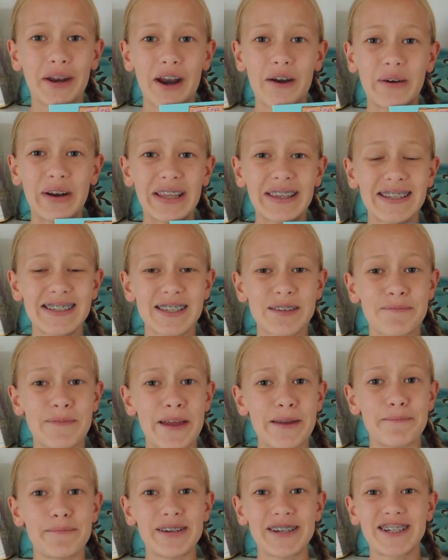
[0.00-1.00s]
when I read this. It
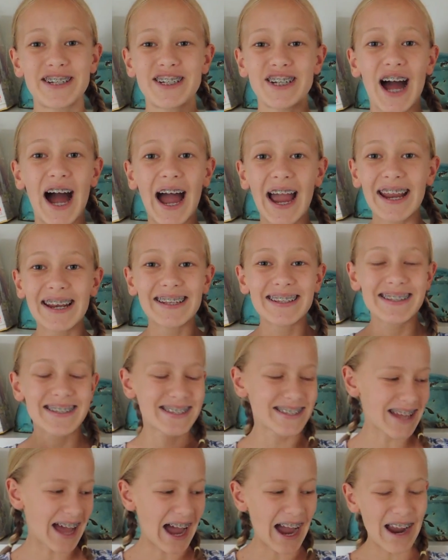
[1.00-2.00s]
made me shine
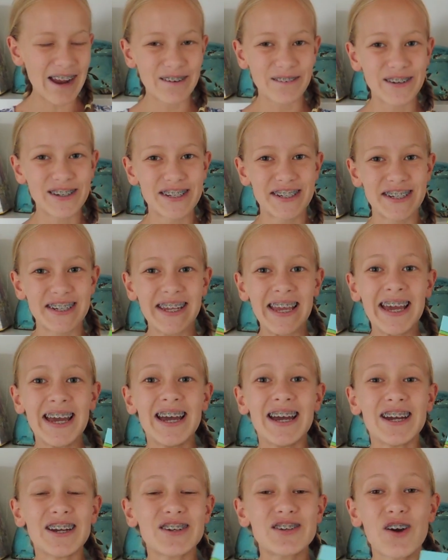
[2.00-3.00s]
inside when she
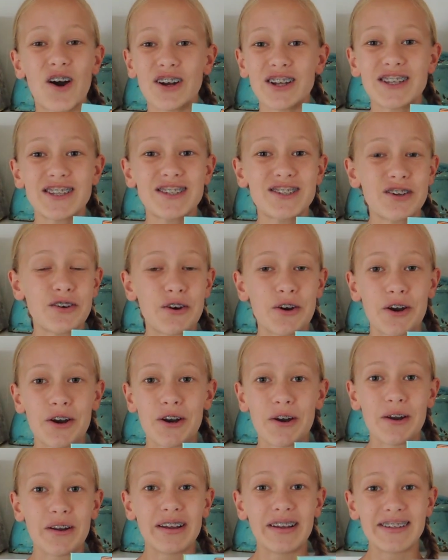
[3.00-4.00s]
got to
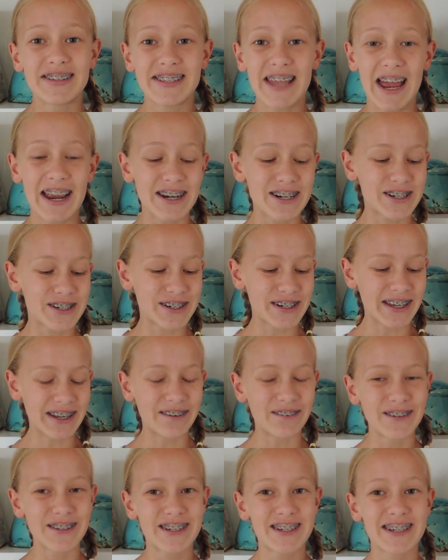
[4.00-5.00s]
her sanctuary,
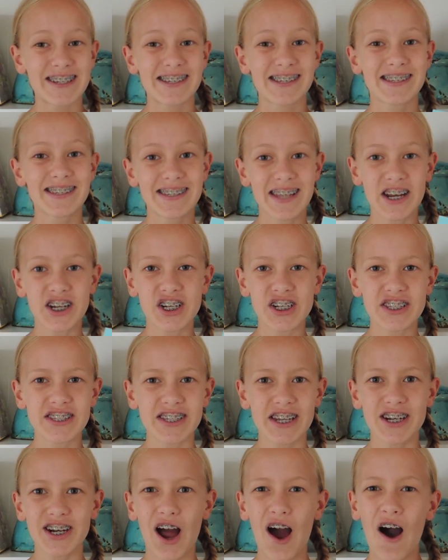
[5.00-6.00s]
and it was just such
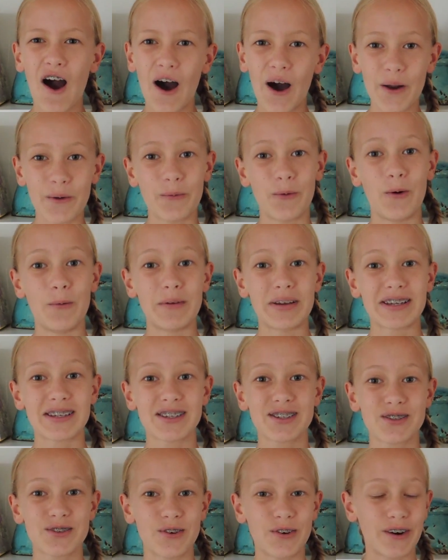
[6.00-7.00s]
a
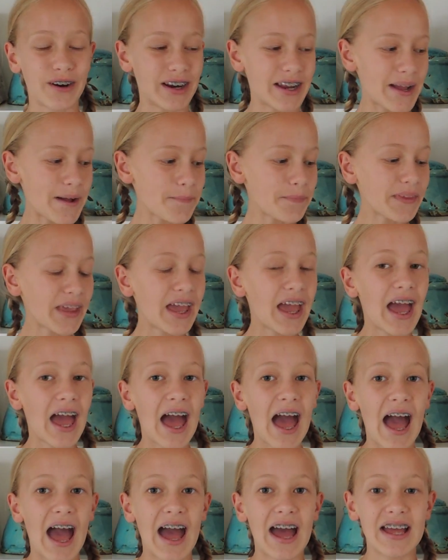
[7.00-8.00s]
heartwarming story.
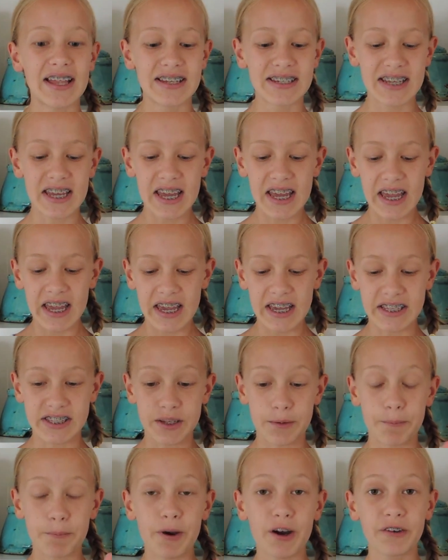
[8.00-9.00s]
And
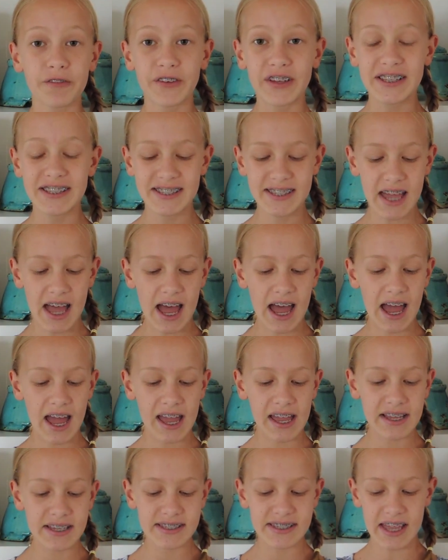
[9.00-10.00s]
it's a perfect
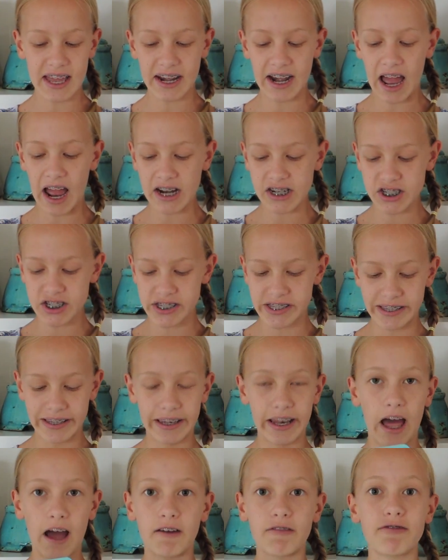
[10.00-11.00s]
size, and I just
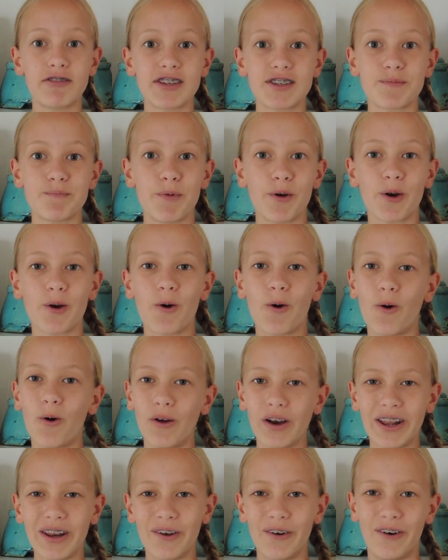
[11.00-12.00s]
love this book
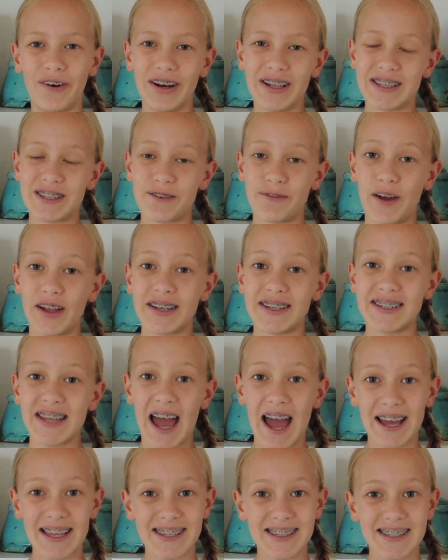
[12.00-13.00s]
all in all. It's
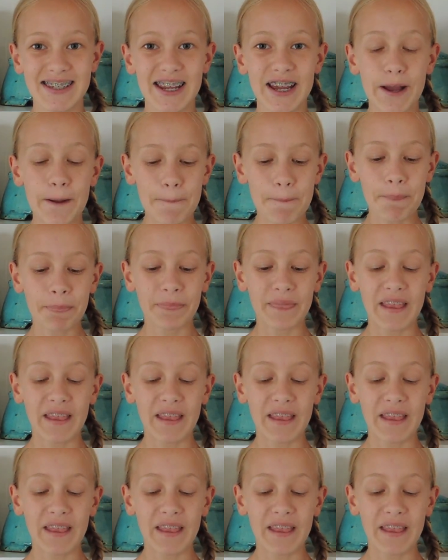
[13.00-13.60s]
fantastic.